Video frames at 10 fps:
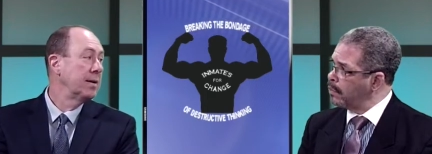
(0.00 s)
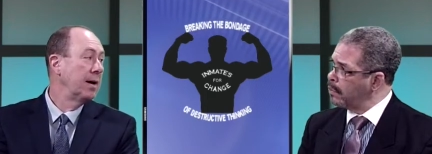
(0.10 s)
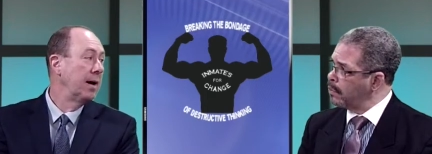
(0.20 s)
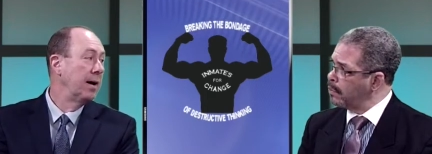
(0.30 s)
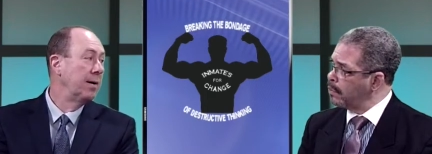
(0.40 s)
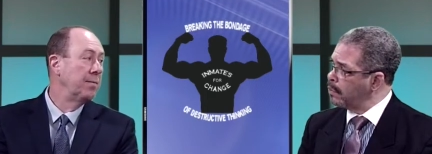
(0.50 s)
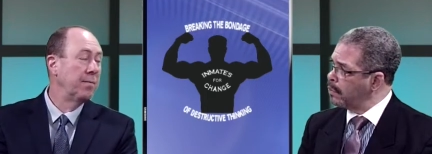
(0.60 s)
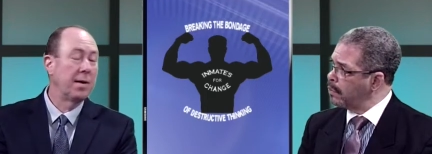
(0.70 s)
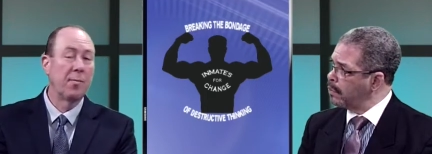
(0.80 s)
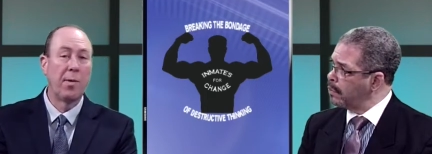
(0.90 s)

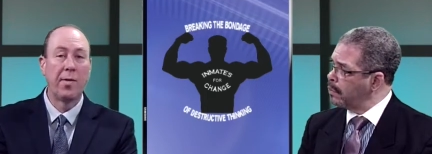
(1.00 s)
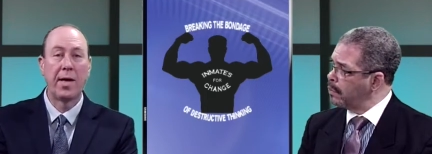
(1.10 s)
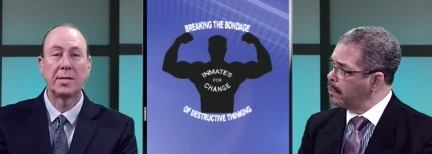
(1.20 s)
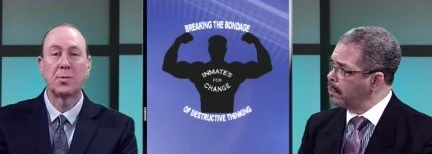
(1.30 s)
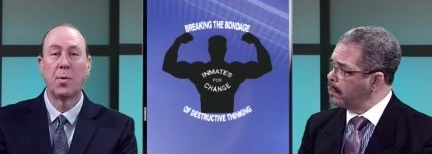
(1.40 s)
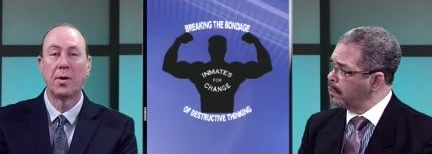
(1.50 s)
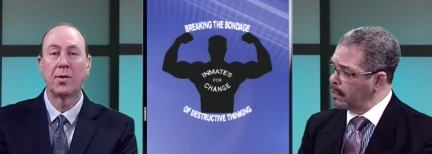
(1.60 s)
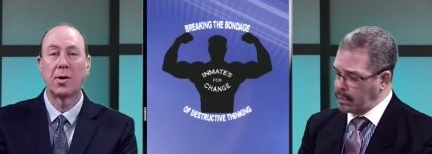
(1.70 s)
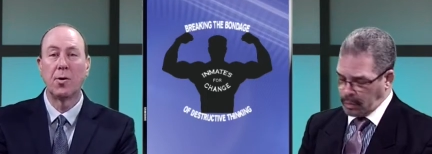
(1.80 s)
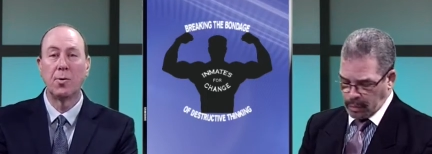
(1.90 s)
Speaker 1: Um, while that's one of
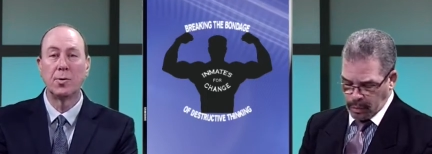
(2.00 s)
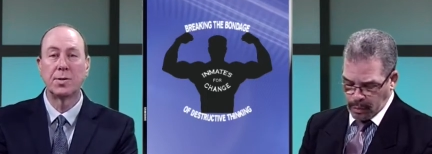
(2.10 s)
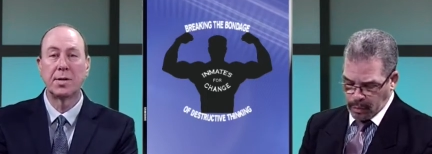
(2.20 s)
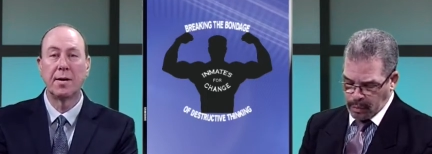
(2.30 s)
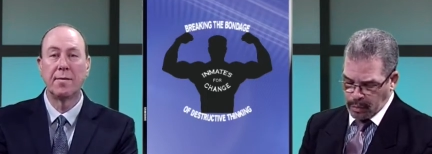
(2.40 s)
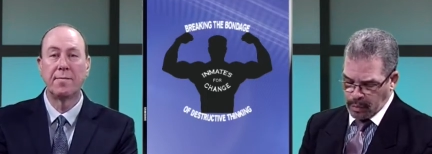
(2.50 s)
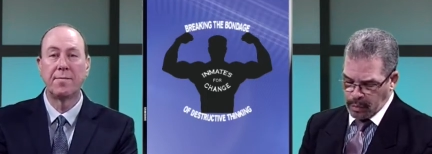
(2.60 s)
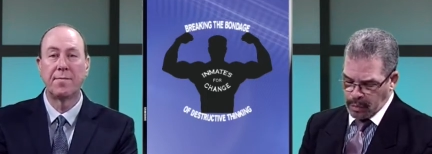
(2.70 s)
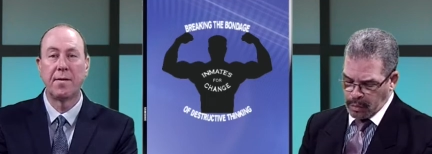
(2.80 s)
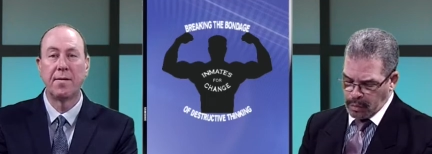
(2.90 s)
the goals
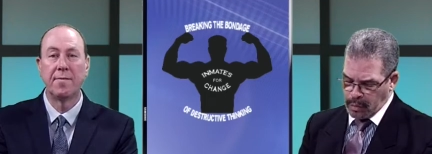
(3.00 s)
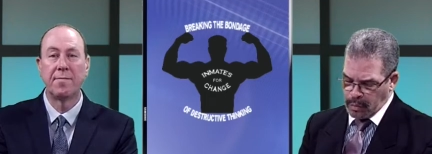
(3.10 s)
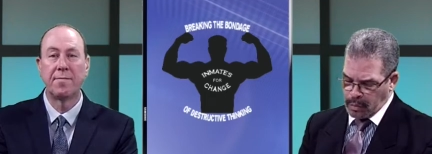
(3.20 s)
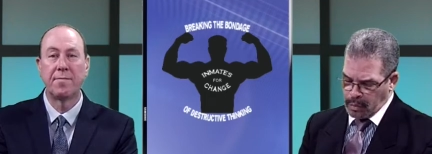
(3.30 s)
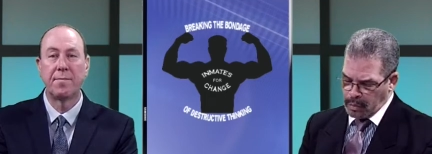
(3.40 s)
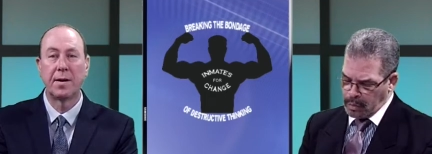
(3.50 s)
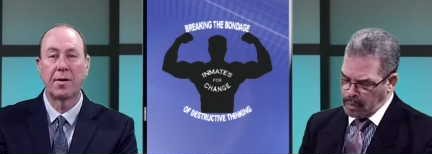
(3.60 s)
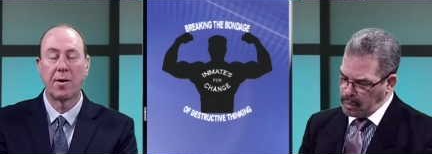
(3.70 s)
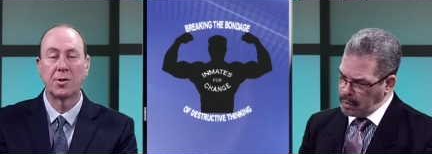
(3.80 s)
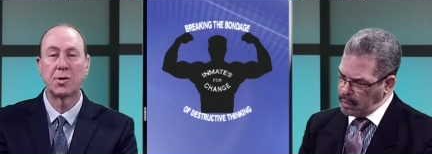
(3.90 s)
of of
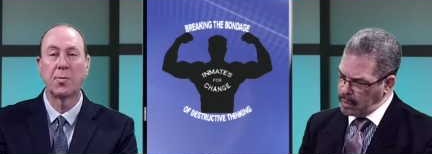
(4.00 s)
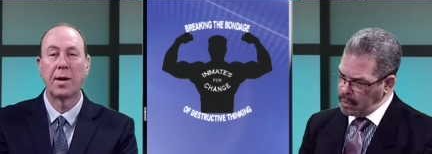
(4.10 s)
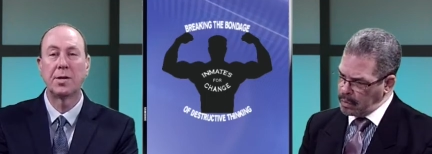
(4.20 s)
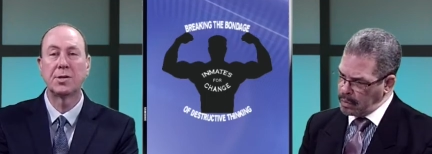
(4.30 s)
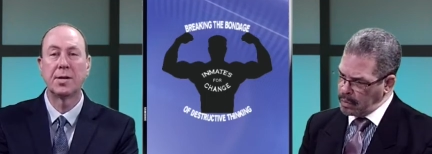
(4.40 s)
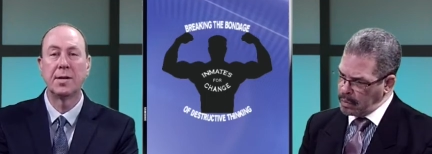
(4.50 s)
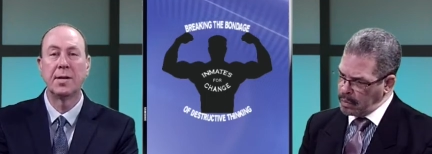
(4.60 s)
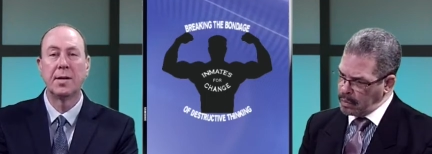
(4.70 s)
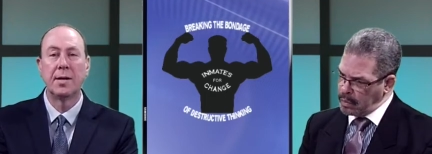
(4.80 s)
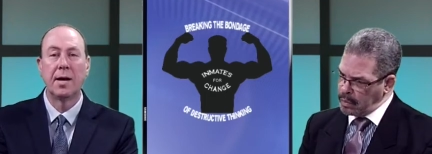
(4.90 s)

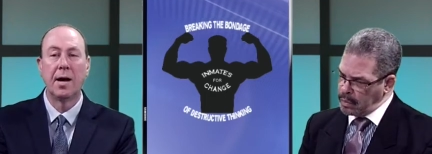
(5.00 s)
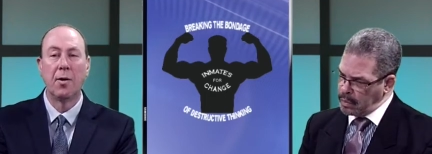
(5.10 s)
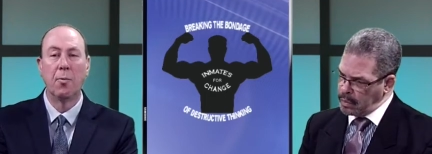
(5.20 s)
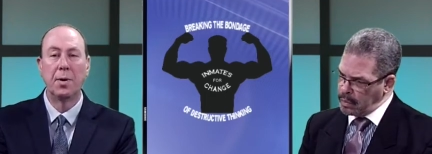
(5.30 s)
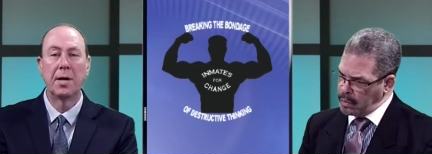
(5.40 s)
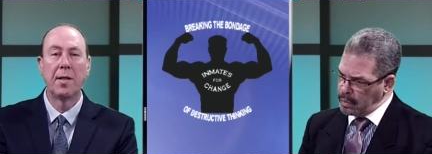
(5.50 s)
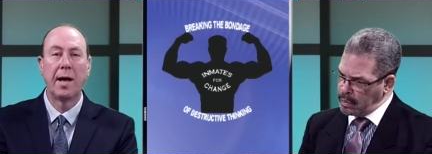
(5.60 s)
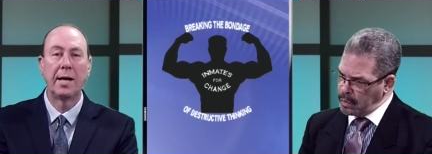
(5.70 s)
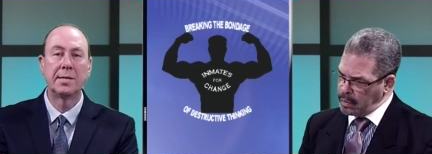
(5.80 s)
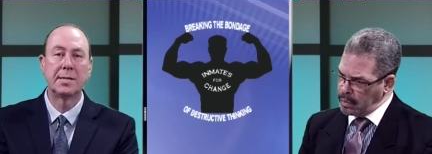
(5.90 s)
incarceration, uh,
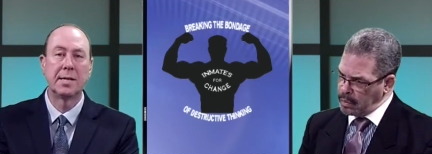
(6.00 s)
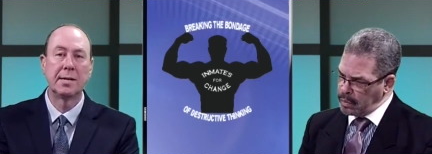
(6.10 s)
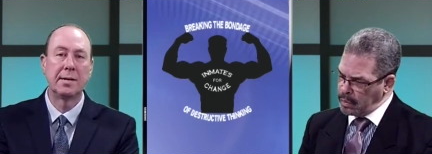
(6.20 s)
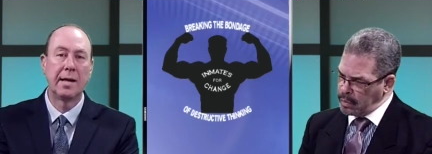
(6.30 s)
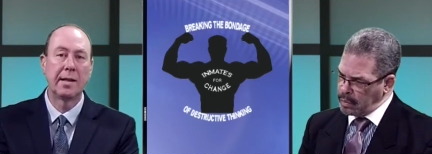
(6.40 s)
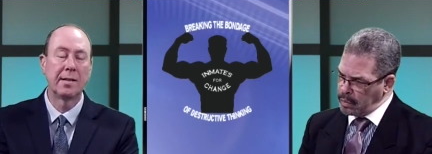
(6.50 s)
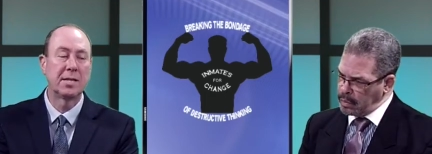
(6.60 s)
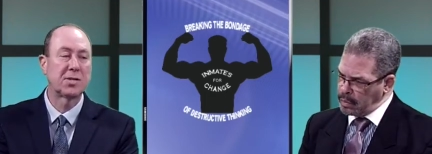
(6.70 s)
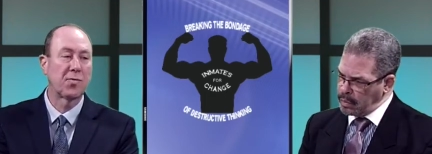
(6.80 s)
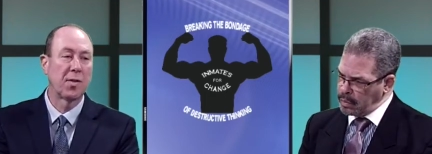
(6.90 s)
realize that at
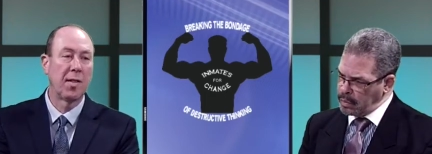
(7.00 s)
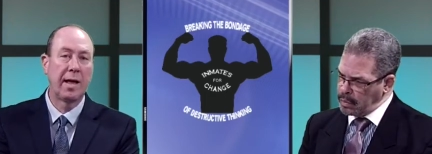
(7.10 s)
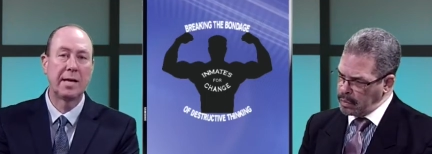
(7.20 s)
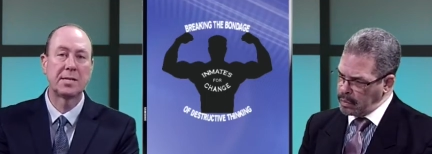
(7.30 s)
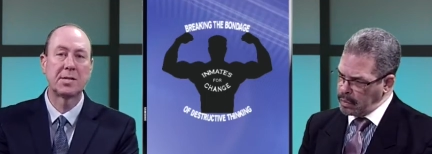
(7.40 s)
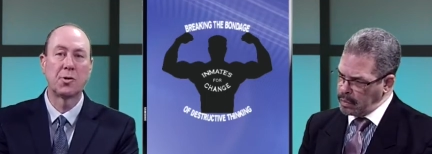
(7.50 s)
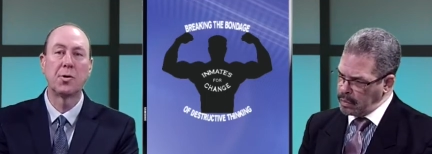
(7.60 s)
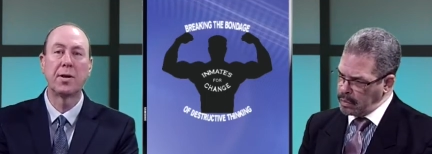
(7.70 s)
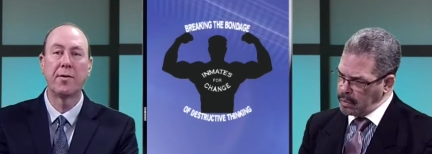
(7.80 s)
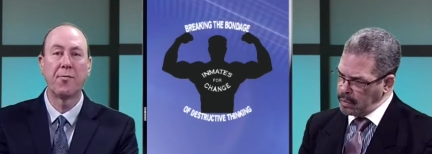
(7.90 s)
least for the last 30 or